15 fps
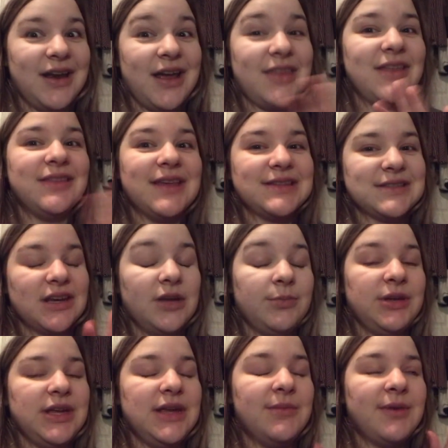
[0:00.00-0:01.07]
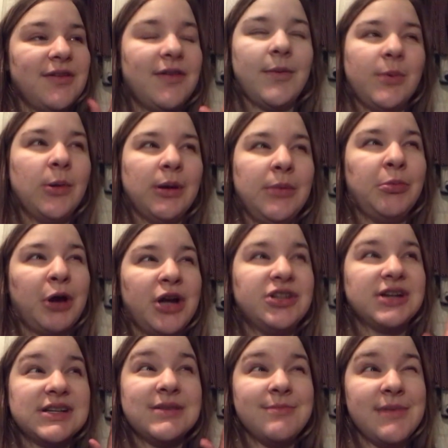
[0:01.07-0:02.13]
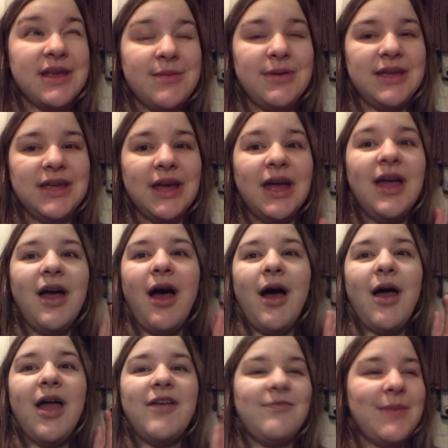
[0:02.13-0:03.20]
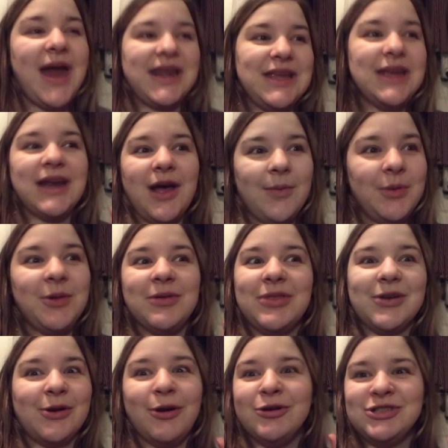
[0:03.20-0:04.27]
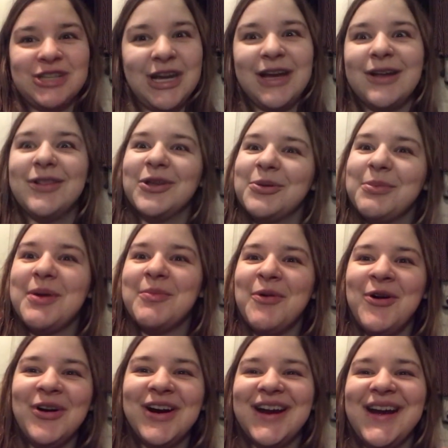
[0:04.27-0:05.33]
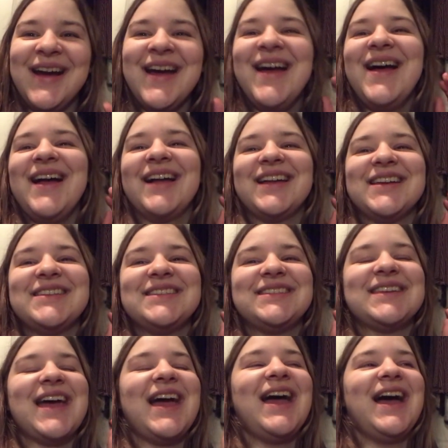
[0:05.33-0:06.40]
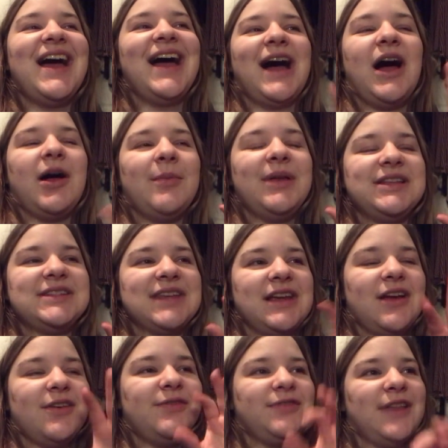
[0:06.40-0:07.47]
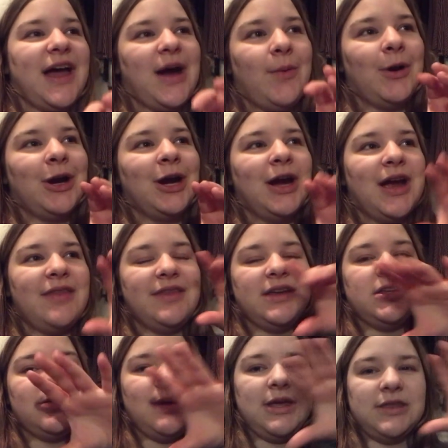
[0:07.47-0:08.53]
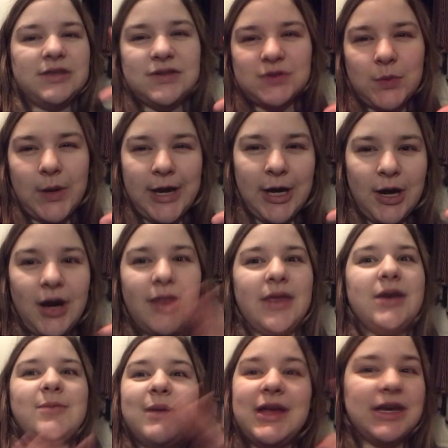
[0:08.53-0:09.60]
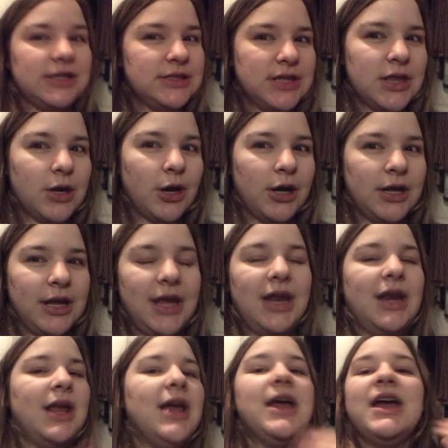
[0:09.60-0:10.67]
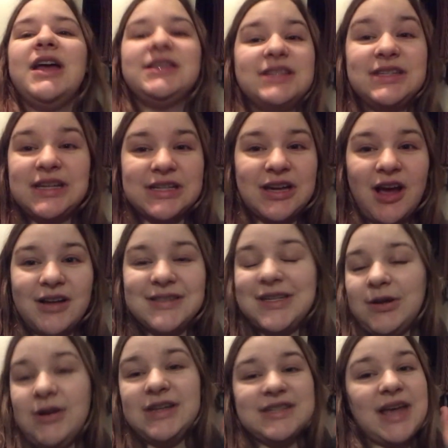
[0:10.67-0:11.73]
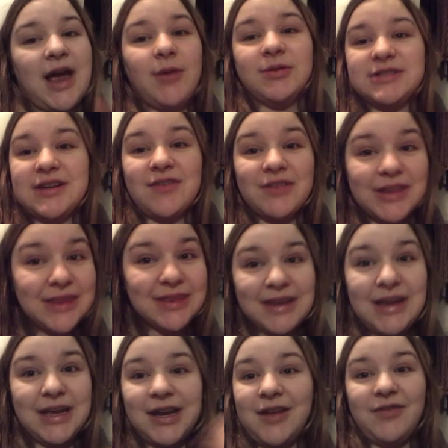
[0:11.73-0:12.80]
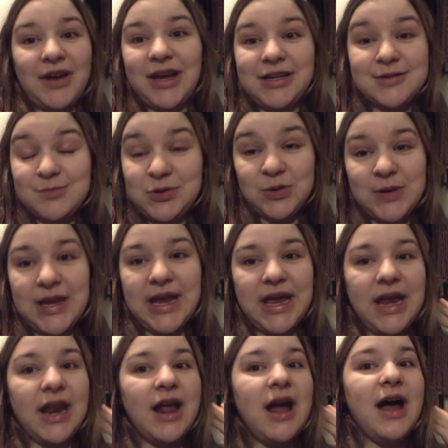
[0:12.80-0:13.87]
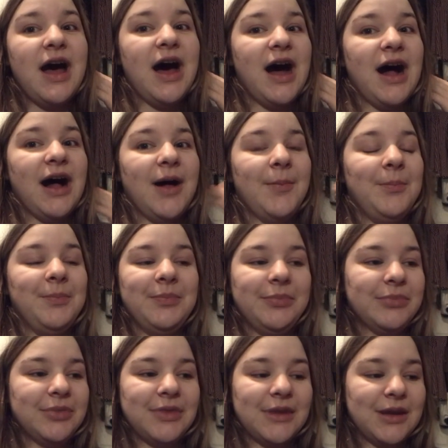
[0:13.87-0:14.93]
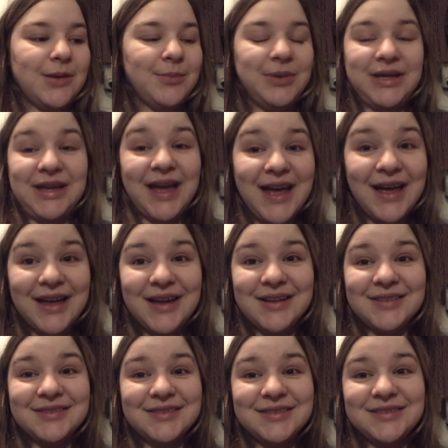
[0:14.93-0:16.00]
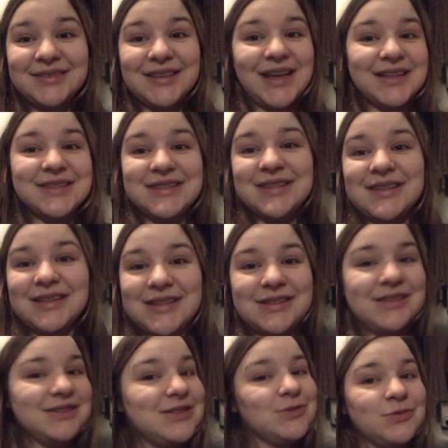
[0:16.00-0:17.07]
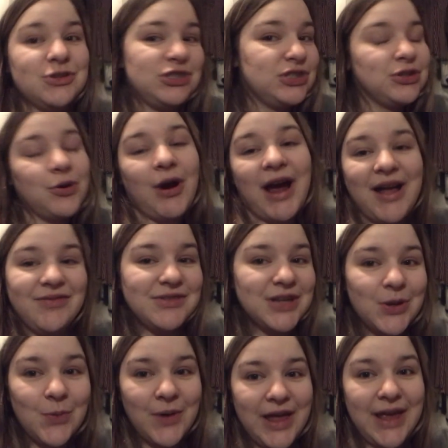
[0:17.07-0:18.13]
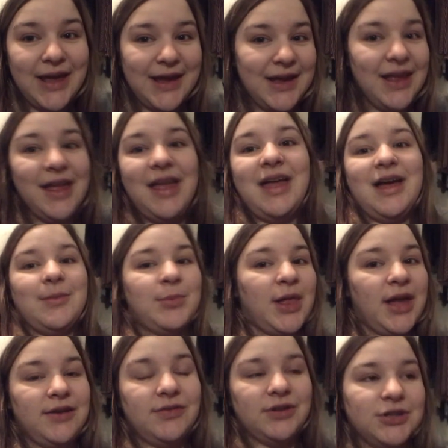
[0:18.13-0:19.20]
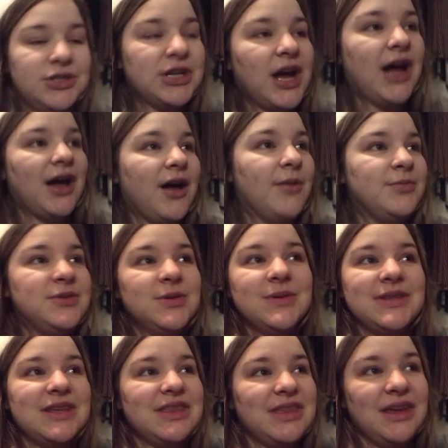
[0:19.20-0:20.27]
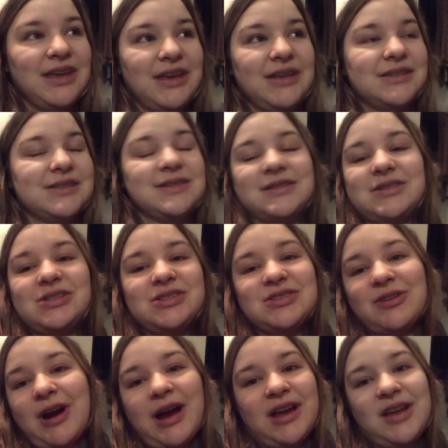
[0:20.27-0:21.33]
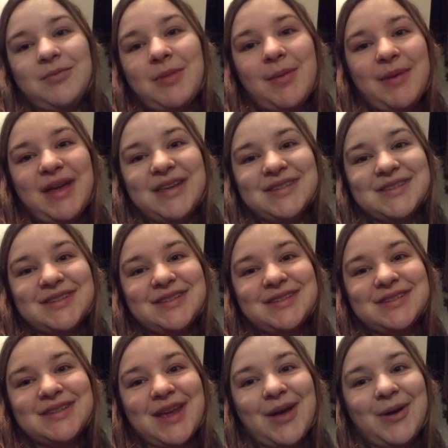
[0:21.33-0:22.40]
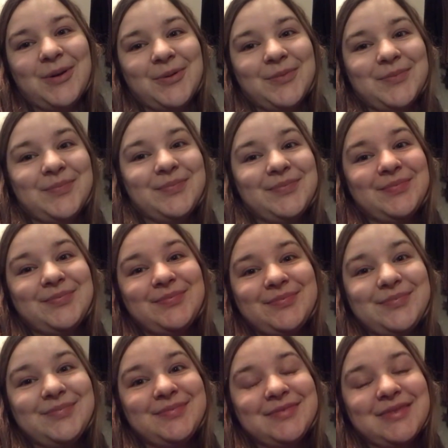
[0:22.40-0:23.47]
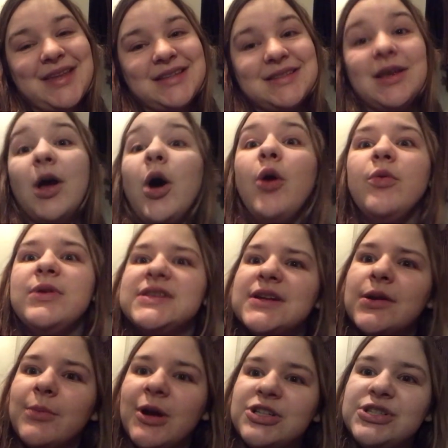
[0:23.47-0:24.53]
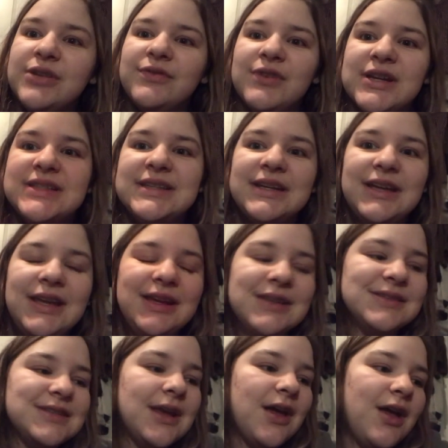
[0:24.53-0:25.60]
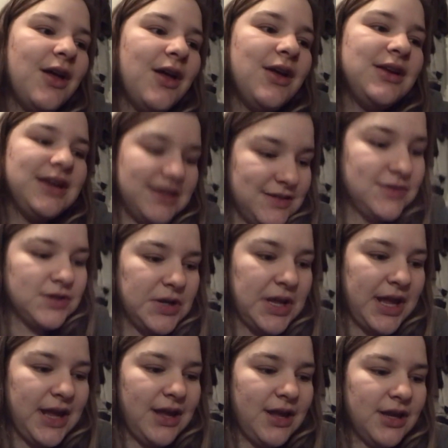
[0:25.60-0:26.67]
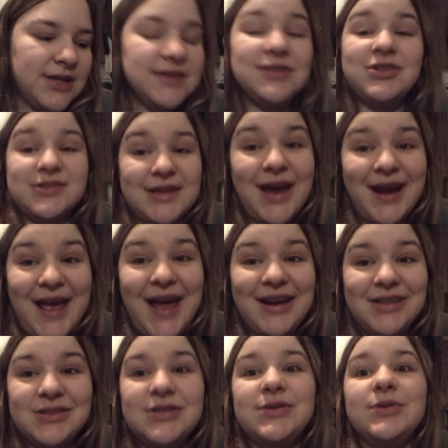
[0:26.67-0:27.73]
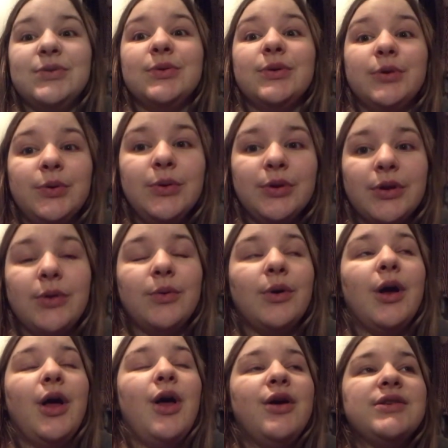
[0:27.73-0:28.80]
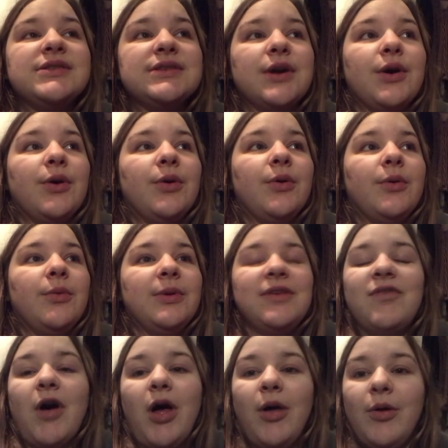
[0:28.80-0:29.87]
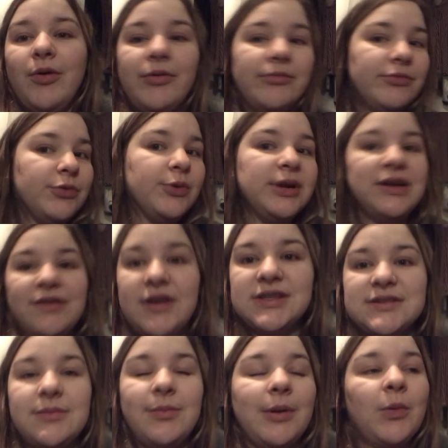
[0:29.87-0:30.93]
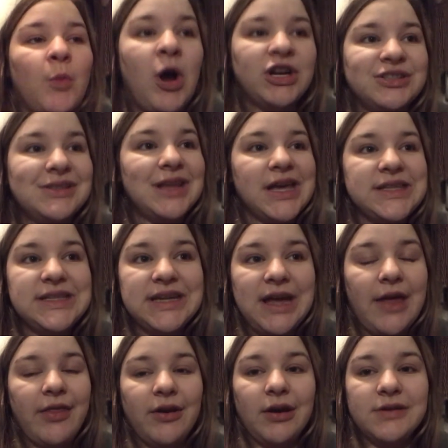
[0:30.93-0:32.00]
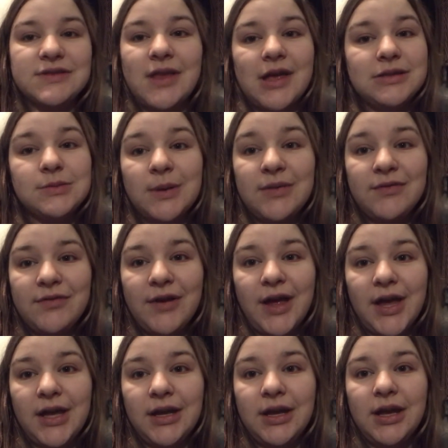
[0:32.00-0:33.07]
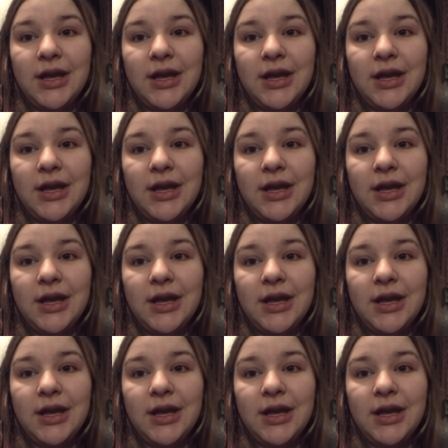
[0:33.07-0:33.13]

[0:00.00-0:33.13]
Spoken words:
I think that's going to be my February project, maybe, if Maddie can help me with the crocheting a little bit more, because it's like a flower and then you make the square and then you make it into the cardigan. It's a TikTok series. I will definitely link it if I end up doing it. But yeah, it's just crafting away. Applied for a job, doing the things, just trying my best. So that's it. Oh, we started watching Freaks and Geeks yesterday because it just got added to Hulu. So we've all three of us have been watching that together, so that's been fun.